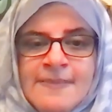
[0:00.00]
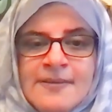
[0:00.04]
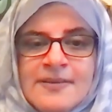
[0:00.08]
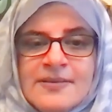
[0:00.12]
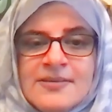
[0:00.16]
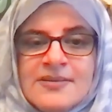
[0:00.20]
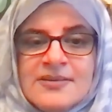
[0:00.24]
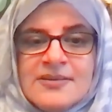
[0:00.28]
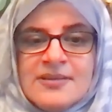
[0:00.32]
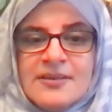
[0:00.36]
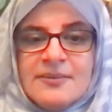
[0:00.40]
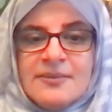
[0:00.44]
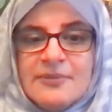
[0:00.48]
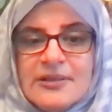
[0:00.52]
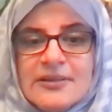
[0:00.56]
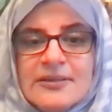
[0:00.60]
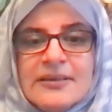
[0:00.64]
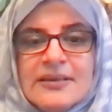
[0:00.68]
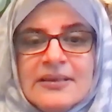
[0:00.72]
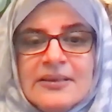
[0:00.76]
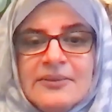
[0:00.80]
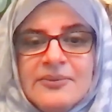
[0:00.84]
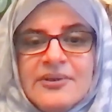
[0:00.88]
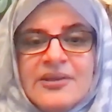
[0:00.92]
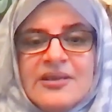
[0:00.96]

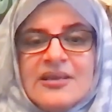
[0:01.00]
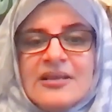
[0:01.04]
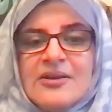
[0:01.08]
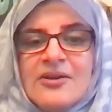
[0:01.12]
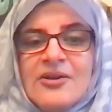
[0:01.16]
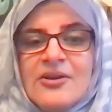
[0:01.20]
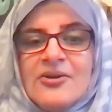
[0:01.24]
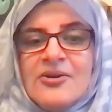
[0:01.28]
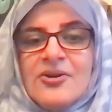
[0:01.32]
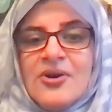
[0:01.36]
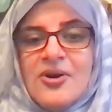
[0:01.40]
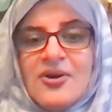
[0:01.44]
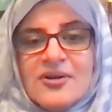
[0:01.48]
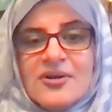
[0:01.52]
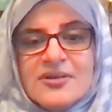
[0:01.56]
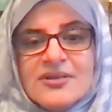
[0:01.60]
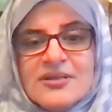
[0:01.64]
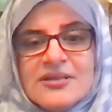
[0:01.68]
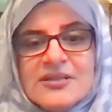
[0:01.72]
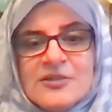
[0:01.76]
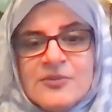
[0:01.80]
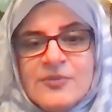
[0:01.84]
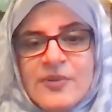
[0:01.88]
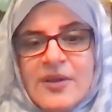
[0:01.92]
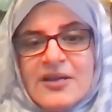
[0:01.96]
Similarly, we cannot
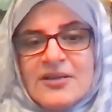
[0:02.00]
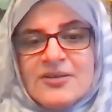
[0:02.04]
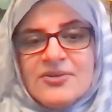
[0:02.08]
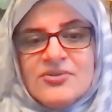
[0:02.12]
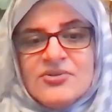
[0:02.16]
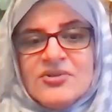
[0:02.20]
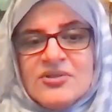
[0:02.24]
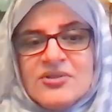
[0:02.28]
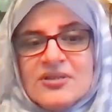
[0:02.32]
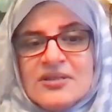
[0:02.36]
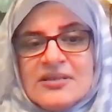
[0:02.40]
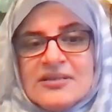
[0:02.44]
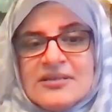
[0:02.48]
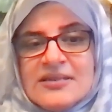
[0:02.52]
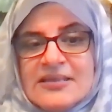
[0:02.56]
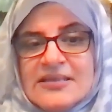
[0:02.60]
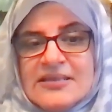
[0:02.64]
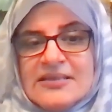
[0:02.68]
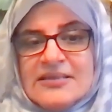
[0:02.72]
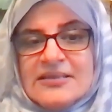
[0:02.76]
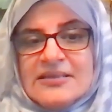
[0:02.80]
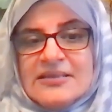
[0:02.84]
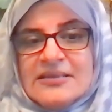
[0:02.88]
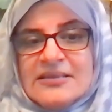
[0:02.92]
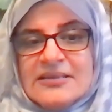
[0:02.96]
expect to
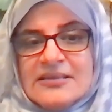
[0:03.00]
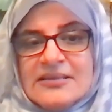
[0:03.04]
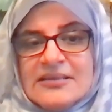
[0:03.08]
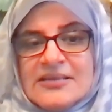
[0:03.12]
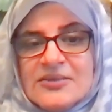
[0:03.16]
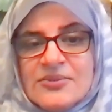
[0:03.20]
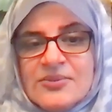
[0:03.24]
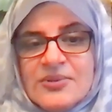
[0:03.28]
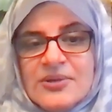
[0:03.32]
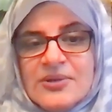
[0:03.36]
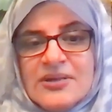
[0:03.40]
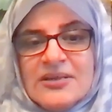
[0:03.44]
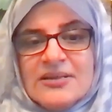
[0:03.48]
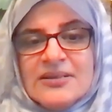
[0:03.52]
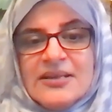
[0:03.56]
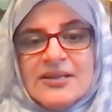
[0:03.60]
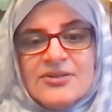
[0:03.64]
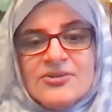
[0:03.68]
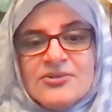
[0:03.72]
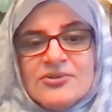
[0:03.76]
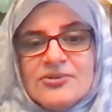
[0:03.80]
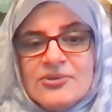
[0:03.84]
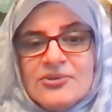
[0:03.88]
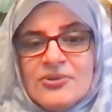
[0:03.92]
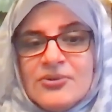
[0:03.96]
succeed in this world, get
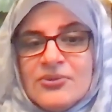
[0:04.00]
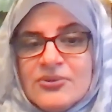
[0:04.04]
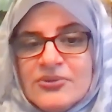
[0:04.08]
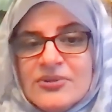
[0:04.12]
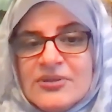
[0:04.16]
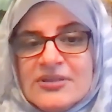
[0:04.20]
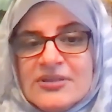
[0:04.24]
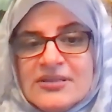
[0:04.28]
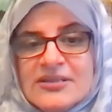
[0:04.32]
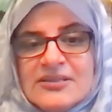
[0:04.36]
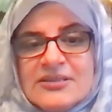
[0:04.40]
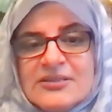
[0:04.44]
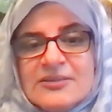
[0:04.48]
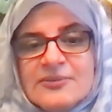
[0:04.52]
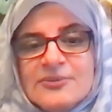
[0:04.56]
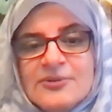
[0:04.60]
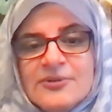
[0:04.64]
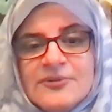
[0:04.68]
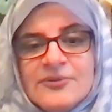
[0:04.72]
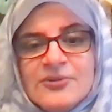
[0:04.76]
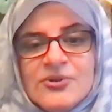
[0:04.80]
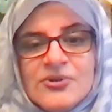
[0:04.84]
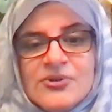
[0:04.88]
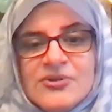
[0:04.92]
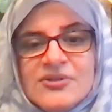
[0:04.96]
to know the system
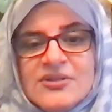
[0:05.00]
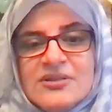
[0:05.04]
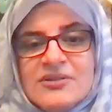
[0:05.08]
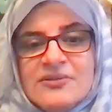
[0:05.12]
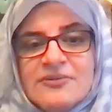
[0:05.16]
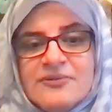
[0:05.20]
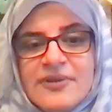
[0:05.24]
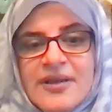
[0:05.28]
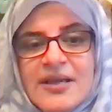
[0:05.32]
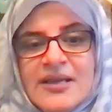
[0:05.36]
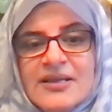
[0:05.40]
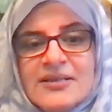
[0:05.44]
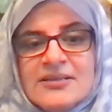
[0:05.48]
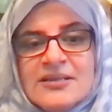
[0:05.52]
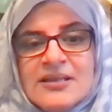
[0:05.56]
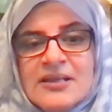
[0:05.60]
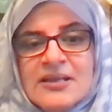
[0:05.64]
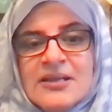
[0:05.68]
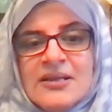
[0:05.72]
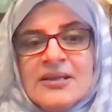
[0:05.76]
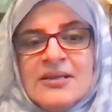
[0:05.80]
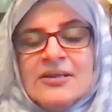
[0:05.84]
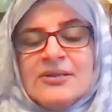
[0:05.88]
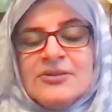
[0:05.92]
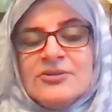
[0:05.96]
of cause and effect,
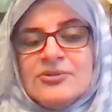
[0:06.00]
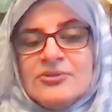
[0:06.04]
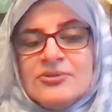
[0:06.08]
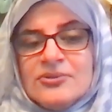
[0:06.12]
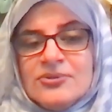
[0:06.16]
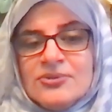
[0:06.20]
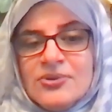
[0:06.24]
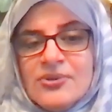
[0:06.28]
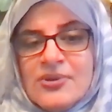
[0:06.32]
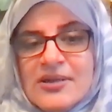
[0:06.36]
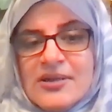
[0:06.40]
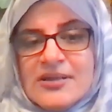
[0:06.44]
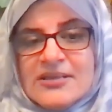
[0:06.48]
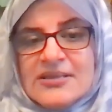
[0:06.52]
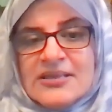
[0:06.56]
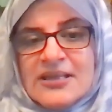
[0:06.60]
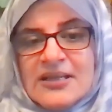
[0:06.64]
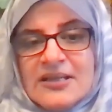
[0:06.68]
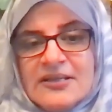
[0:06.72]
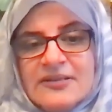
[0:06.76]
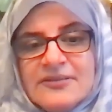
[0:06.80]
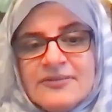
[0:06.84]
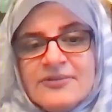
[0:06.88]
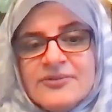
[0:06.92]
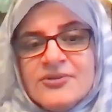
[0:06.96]
to know
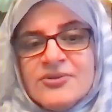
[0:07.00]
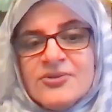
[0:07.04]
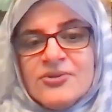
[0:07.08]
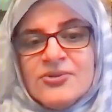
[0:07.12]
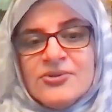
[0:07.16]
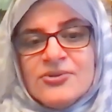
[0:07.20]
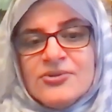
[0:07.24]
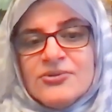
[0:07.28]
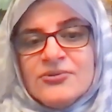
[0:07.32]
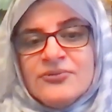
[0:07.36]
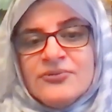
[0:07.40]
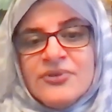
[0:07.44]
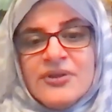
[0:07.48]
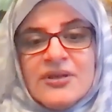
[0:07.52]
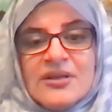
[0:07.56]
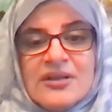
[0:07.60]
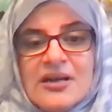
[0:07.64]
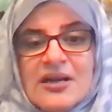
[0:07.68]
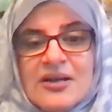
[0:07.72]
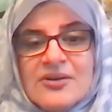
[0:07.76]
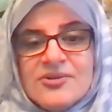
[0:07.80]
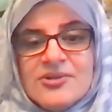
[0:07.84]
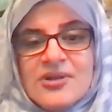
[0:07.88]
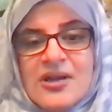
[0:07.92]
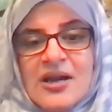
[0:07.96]
ourselves, or to figure
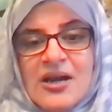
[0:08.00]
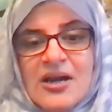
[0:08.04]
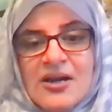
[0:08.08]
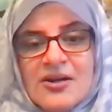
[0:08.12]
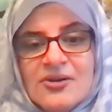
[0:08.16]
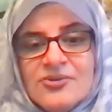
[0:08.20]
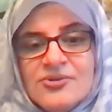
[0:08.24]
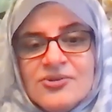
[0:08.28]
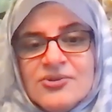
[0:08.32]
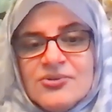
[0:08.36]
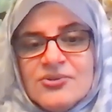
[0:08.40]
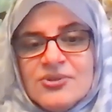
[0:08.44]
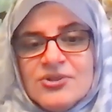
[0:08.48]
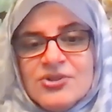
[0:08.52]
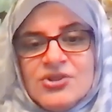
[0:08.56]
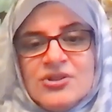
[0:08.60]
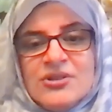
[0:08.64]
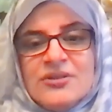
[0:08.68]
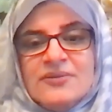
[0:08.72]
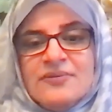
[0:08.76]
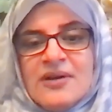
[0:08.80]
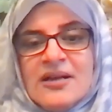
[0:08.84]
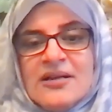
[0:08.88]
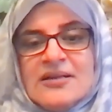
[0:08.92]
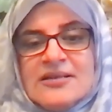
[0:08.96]
out how to
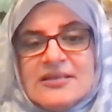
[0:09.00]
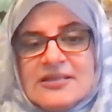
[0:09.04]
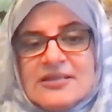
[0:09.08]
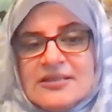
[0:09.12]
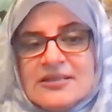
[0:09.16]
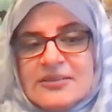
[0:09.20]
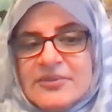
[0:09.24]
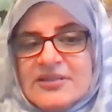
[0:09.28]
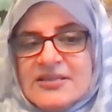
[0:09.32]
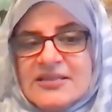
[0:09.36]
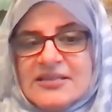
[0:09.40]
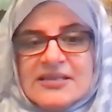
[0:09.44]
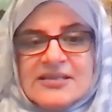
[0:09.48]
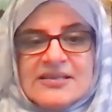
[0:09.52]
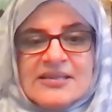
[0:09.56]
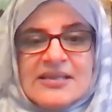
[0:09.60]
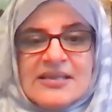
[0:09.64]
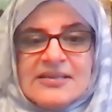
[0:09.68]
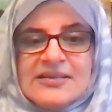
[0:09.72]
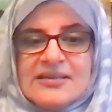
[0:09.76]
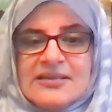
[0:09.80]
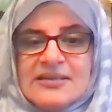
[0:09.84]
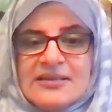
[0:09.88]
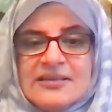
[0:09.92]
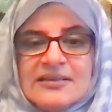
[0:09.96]
achieve ultimate
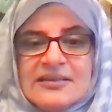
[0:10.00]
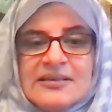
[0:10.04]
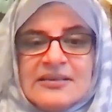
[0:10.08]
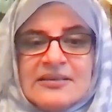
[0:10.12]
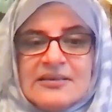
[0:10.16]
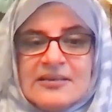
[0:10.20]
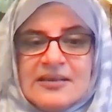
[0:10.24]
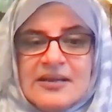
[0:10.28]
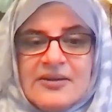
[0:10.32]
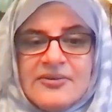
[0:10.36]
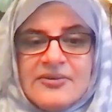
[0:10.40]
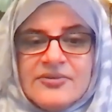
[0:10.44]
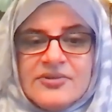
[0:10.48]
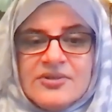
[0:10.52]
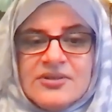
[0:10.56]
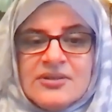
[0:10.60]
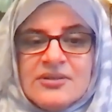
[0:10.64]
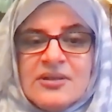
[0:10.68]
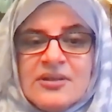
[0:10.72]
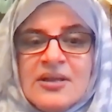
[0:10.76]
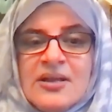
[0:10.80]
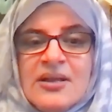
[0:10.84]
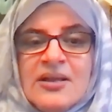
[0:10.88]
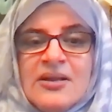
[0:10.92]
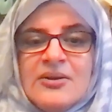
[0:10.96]
success in the
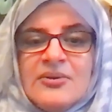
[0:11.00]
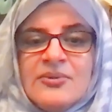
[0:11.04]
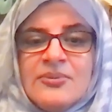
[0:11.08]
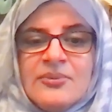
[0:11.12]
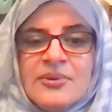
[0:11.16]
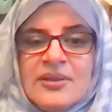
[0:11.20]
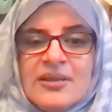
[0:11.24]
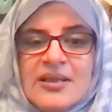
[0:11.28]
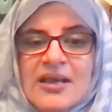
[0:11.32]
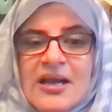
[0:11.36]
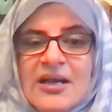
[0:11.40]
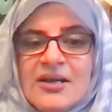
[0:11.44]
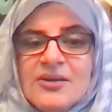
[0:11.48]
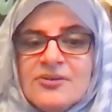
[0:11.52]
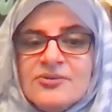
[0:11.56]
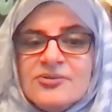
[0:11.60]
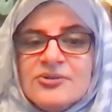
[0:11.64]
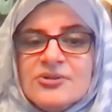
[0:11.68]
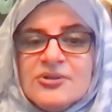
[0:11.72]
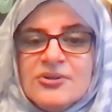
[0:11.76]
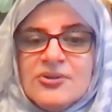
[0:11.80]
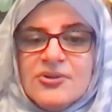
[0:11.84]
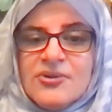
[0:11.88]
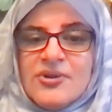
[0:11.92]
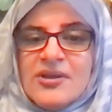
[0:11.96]
hereafter
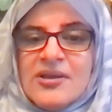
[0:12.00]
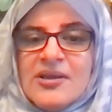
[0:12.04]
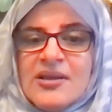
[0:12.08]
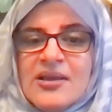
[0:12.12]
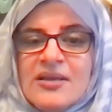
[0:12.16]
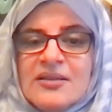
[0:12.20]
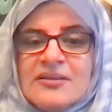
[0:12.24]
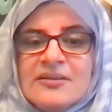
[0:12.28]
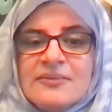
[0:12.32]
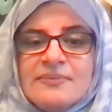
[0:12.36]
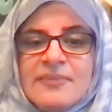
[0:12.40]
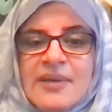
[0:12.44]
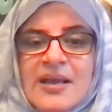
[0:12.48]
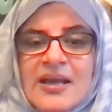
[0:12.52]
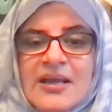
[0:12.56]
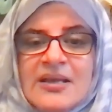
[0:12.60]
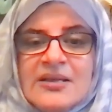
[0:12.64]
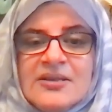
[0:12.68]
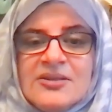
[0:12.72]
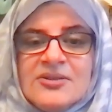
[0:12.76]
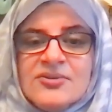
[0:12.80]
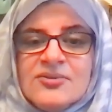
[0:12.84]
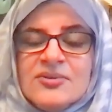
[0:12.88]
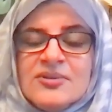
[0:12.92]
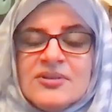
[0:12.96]
without looking at the
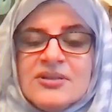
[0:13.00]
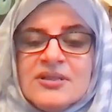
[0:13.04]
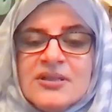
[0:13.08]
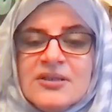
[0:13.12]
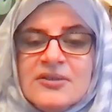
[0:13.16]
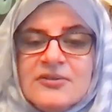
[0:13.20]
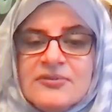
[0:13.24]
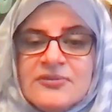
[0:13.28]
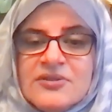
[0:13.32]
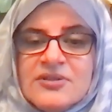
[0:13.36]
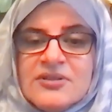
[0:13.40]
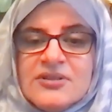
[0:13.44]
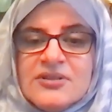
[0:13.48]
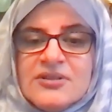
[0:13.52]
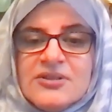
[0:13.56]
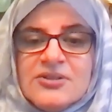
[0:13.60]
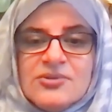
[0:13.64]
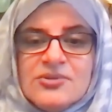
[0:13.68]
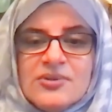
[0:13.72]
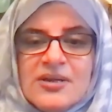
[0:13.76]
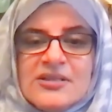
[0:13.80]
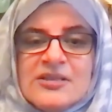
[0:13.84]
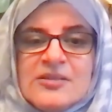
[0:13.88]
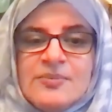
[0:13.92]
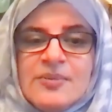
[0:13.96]
manual gifted to
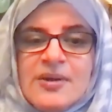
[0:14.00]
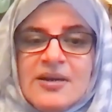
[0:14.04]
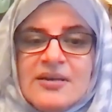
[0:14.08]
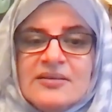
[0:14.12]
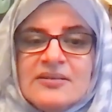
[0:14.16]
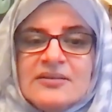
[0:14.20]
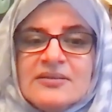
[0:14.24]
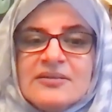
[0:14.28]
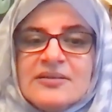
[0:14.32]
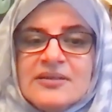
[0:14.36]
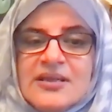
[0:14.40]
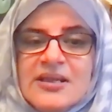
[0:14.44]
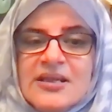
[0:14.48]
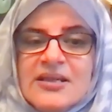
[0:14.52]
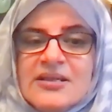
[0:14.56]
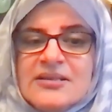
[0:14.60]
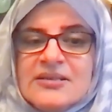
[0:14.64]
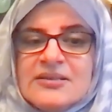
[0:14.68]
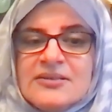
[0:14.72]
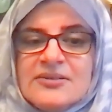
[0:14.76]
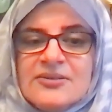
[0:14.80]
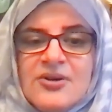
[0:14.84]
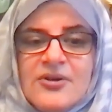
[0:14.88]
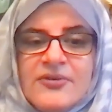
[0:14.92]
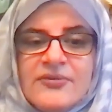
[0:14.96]
us by the
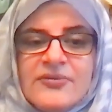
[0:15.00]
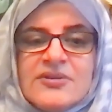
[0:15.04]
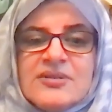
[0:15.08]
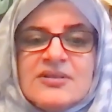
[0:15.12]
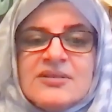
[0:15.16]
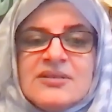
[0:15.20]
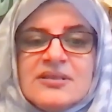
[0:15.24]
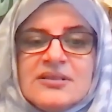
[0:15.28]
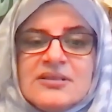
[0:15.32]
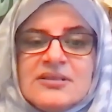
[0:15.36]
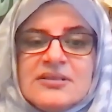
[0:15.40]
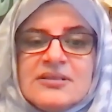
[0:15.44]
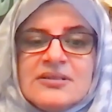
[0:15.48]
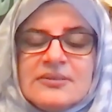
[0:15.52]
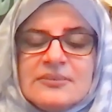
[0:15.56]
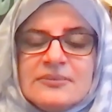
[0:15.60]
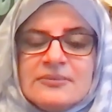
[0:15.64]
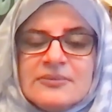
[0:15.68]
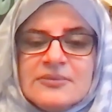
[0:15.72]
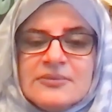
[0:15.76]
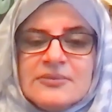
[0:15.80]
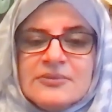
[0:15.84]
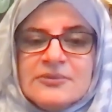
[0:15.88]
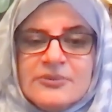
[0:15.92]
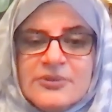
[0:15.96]
creator of the system,
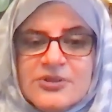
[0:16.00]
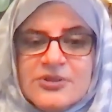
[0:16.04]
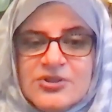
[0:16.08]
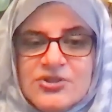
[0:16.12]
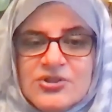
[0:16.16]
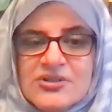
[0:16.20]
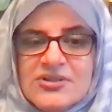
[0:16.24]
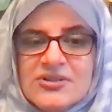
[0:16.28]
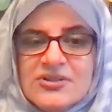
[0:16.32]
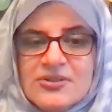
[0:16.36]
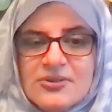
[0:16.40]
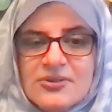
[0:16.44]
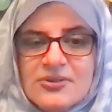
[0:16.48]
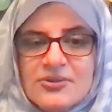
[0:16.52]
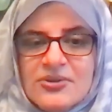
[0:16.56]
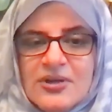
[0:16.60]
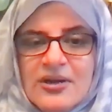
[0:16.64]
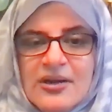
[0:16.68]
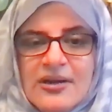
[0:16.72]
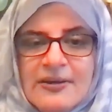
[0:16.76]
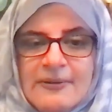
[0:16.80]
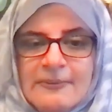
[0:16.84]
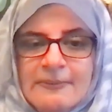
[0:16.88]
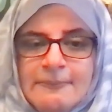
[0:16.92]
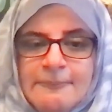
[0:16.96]
which is the
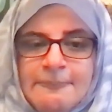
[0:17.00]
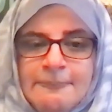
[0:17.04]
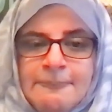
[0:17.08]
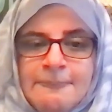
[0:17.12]
Quran.